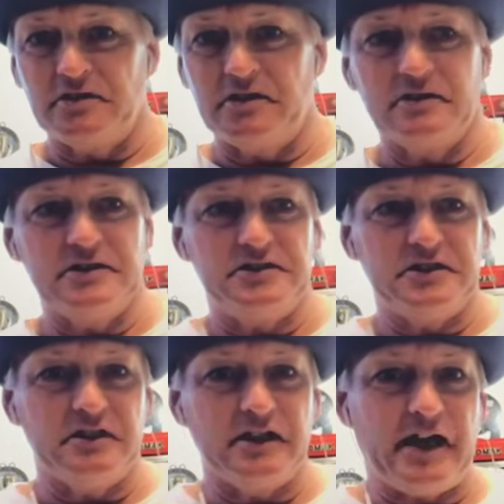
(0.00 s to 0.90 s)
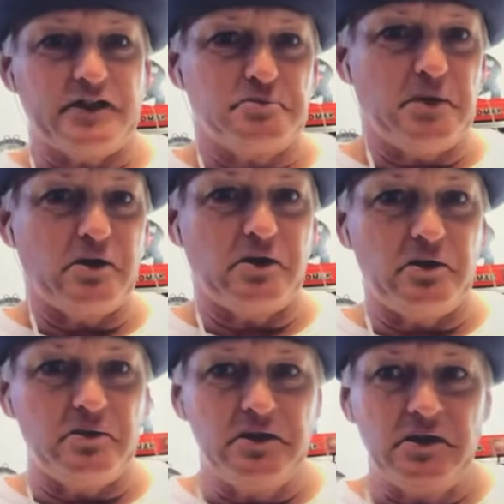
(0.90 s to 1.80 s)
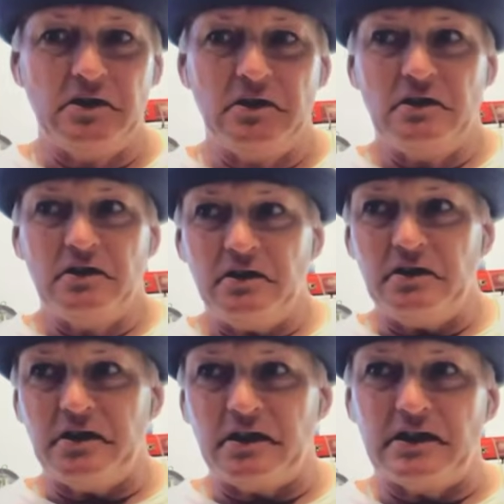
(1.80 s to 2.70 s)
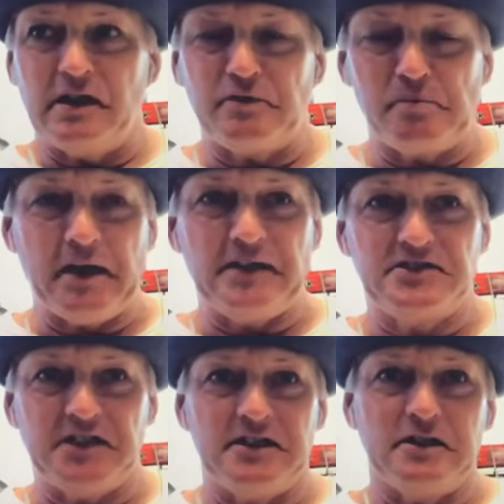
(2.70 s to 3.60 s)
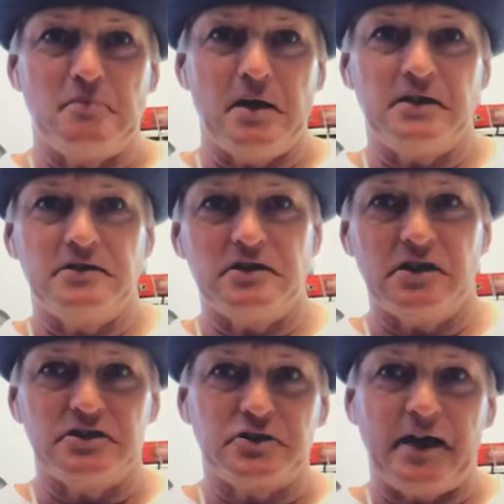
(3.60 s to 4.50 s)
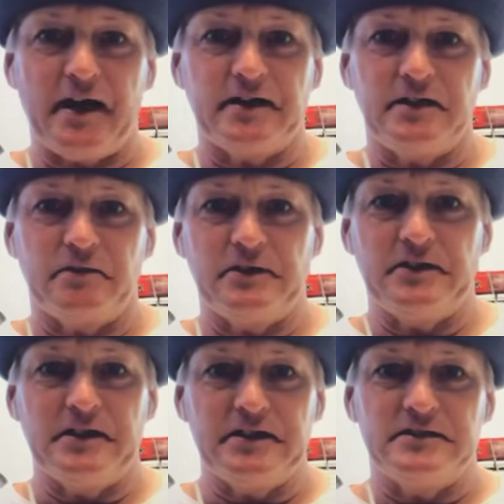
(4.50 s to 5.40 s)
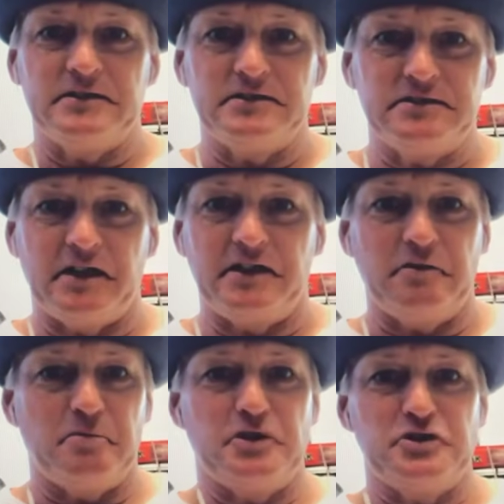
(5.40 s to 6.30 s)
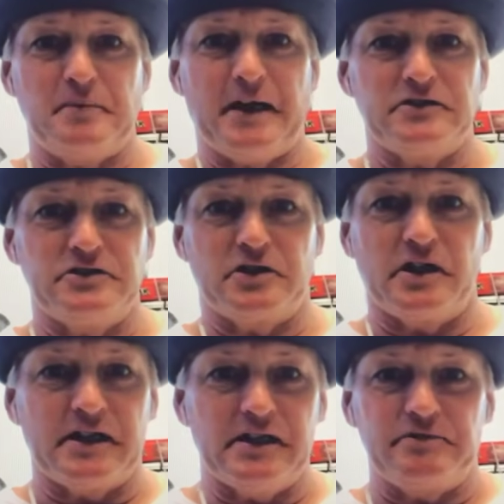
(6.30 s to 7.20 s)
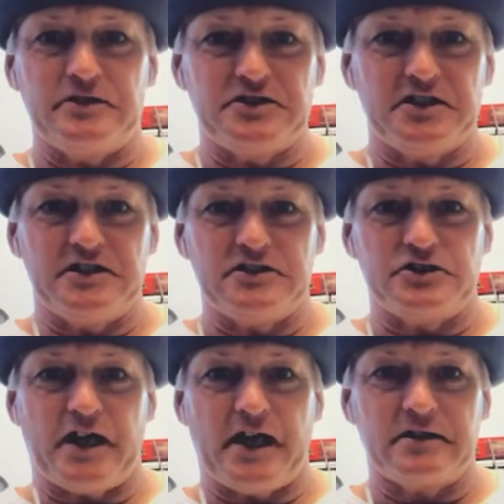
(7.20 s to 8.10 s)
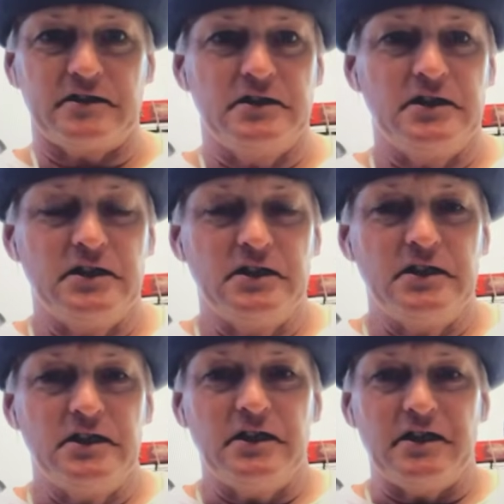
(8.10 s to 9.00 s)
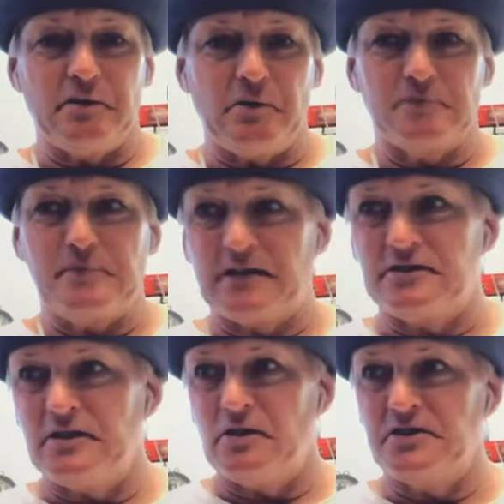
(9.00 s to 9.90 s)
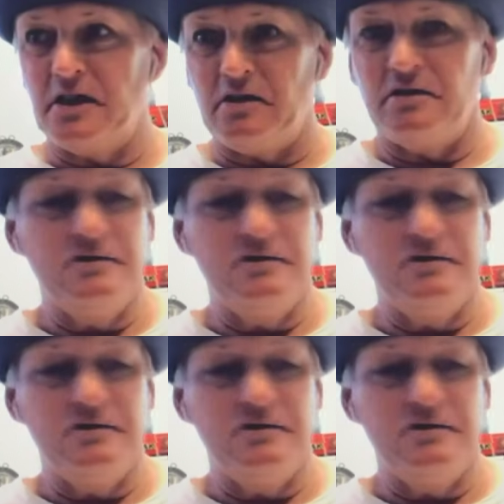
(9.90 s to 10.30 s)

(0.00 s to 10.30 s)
Literally did the last moto, and I left the bike sitting in the mud on the track and everything, and I didn't even push it back to the truck. I left it sitting in the track, and I walked back to the hotel.